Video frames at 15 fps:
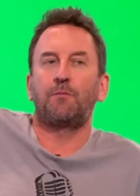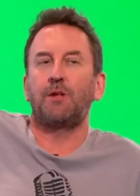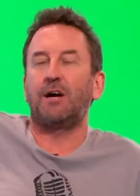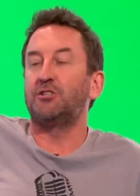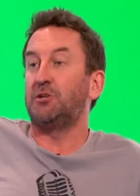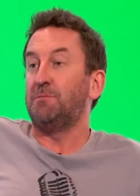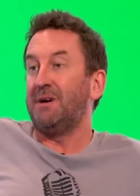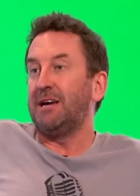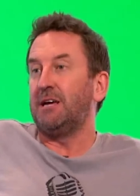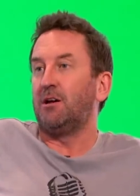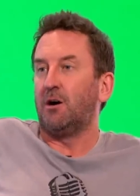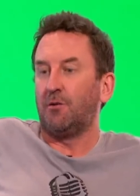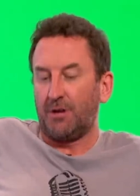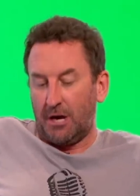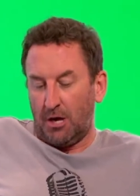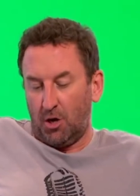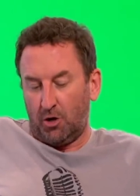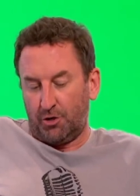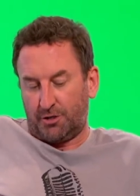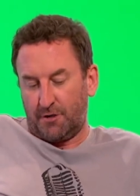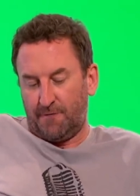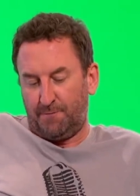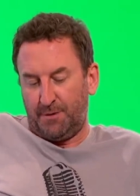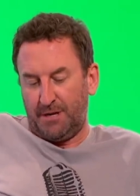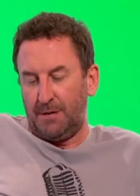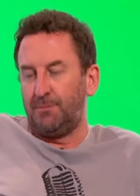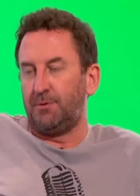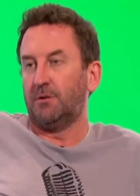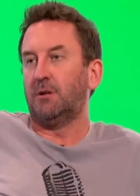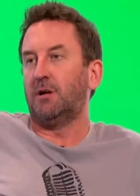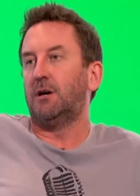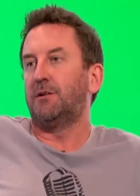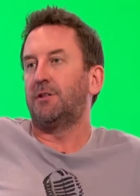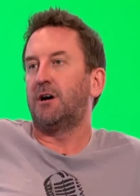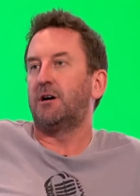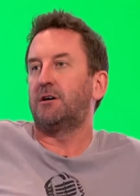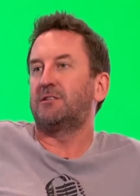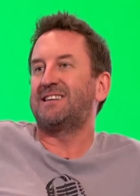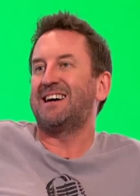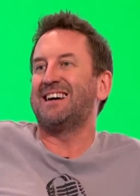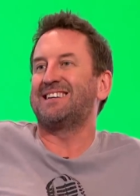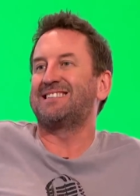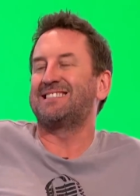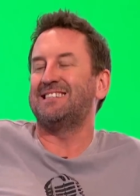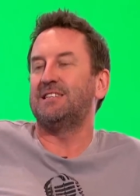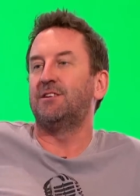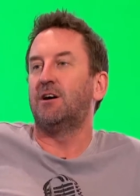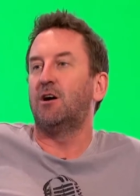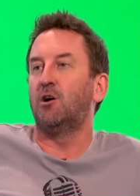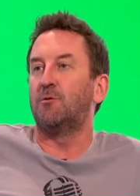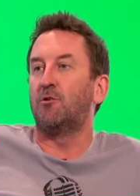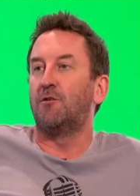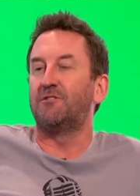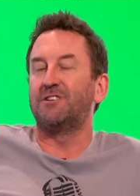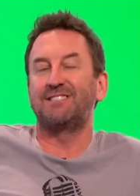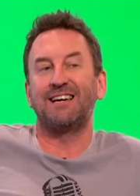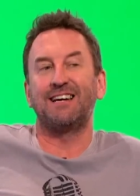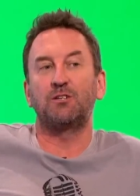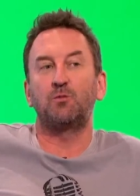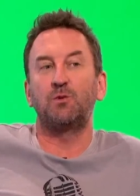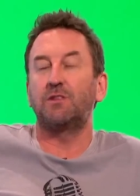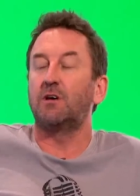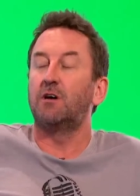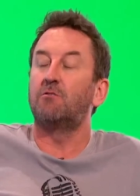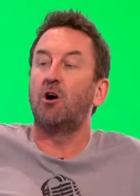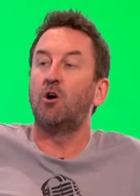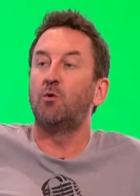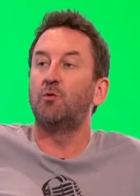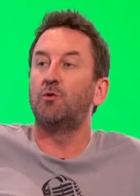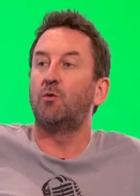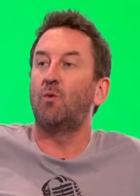as you may know, that a lot of people that are attacked in their home are often attacked with their own